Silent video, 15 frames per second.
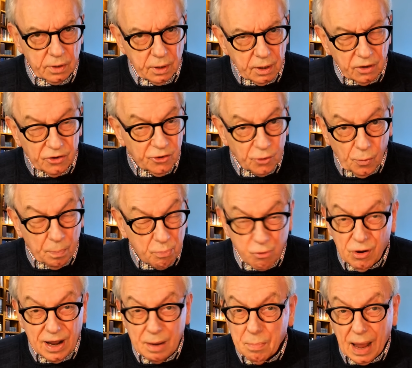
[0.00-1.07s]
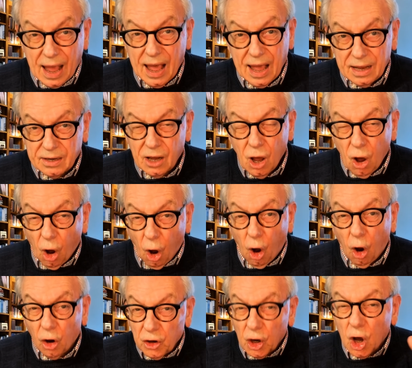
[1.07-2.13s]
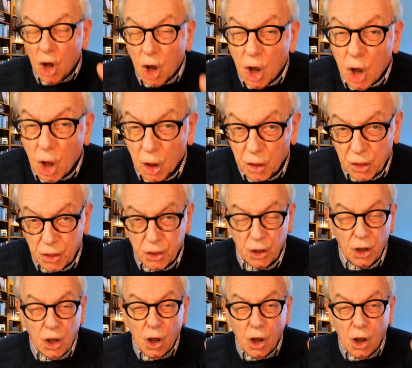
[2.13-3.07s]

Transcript: Supreme head on earth,